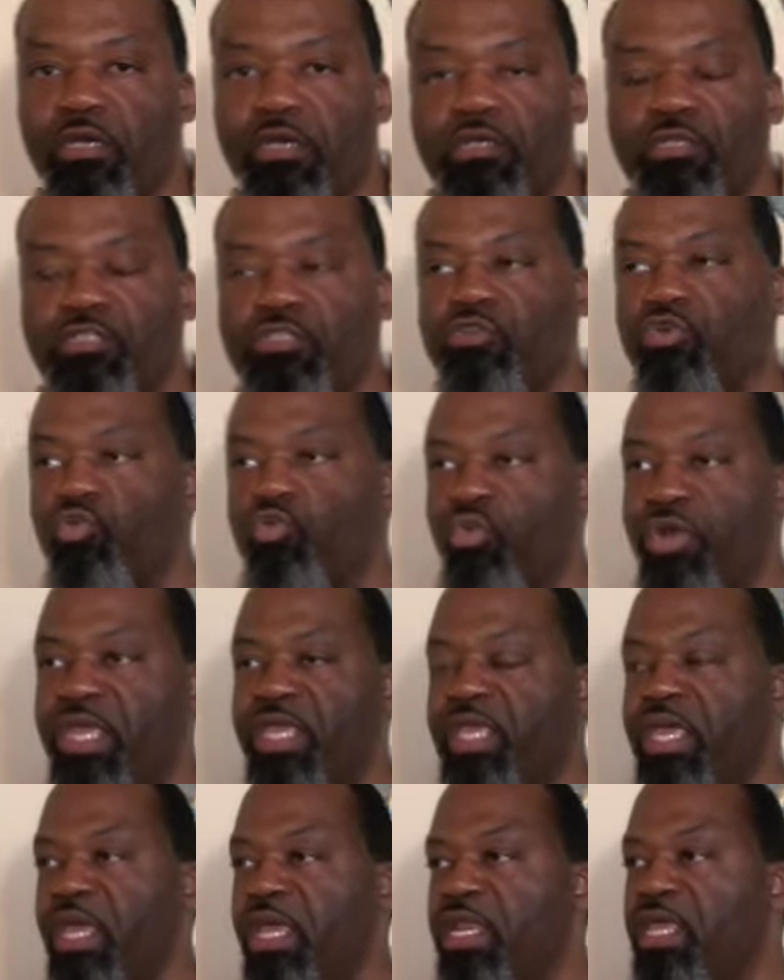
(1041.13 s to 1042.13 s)
so we
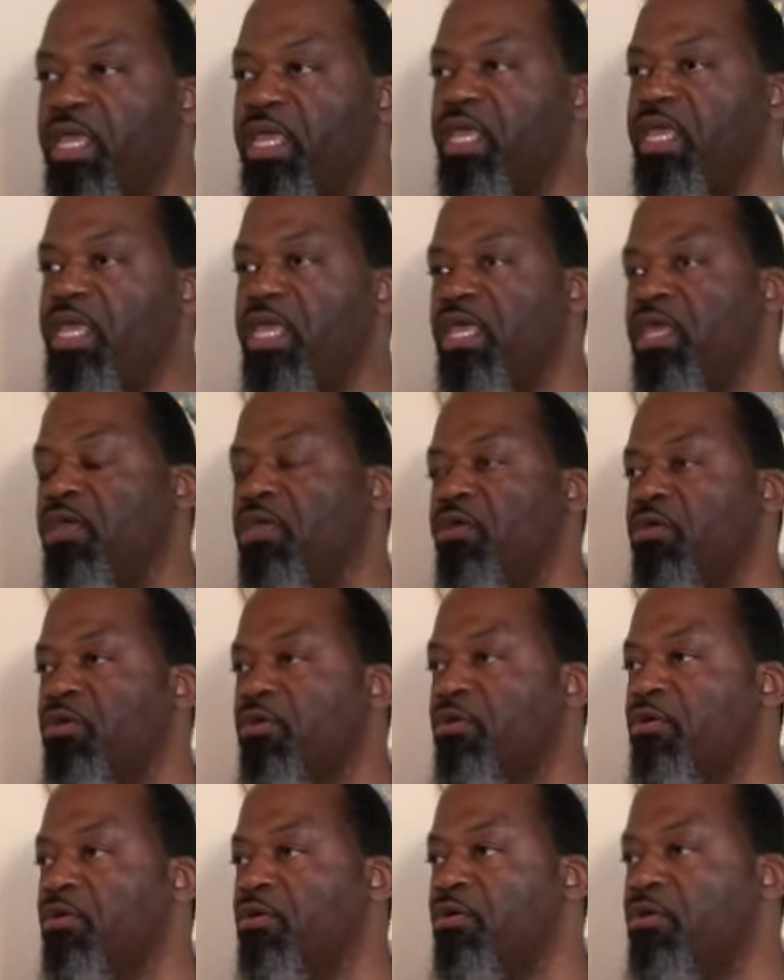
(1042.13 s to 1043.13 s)
can hear
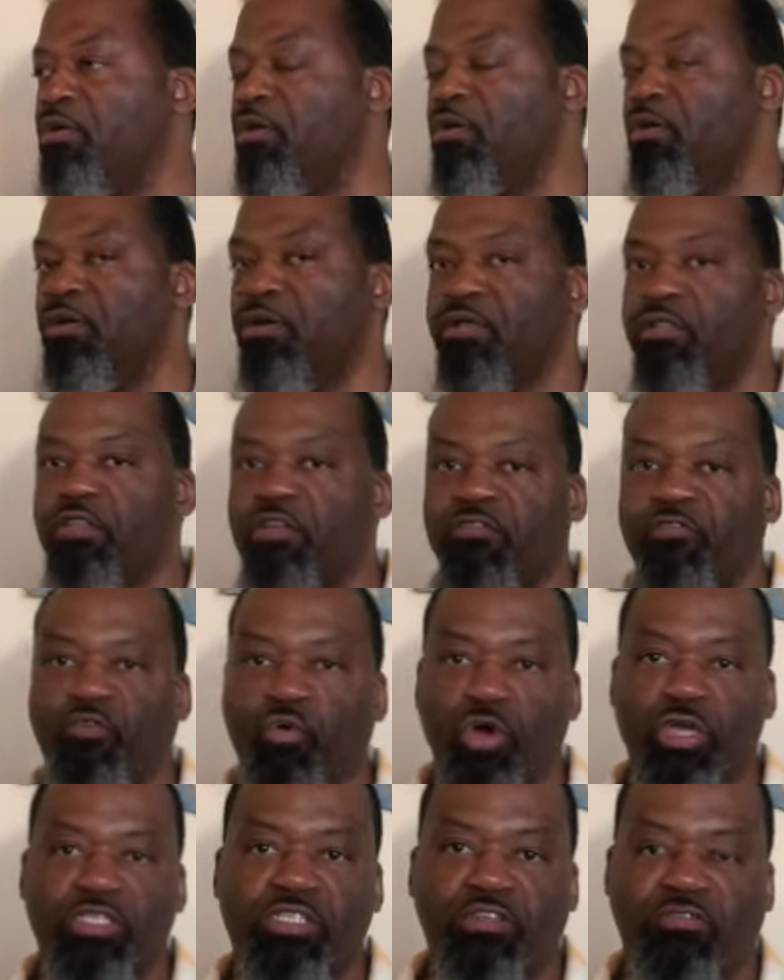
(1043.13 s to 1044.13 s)
the
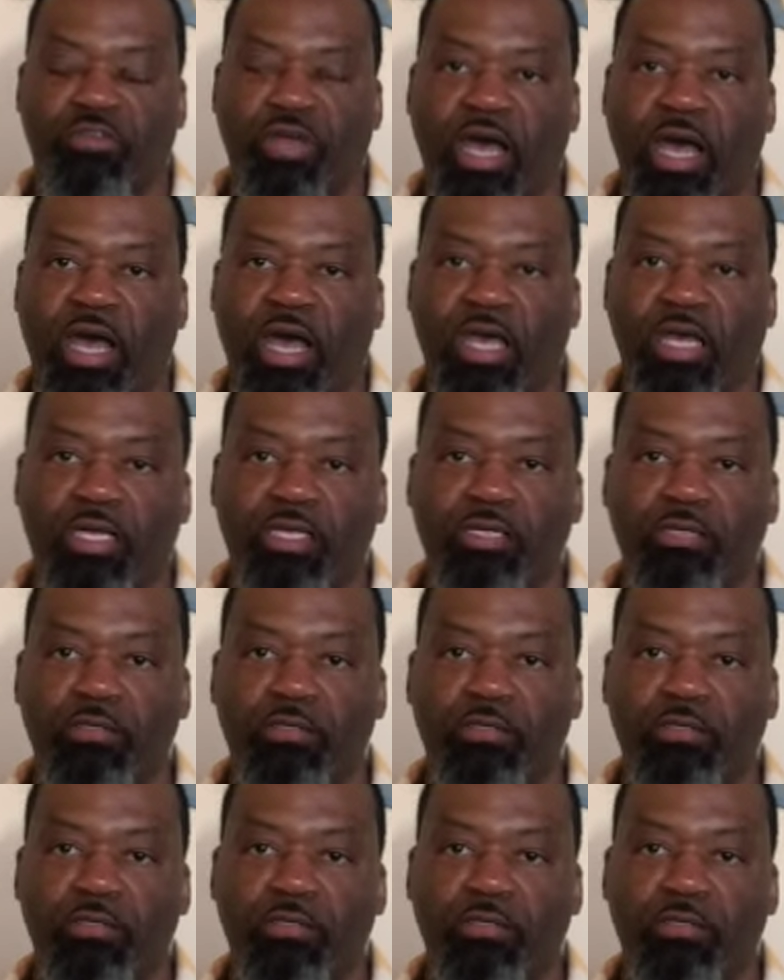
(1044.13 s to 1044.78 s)
voice of God.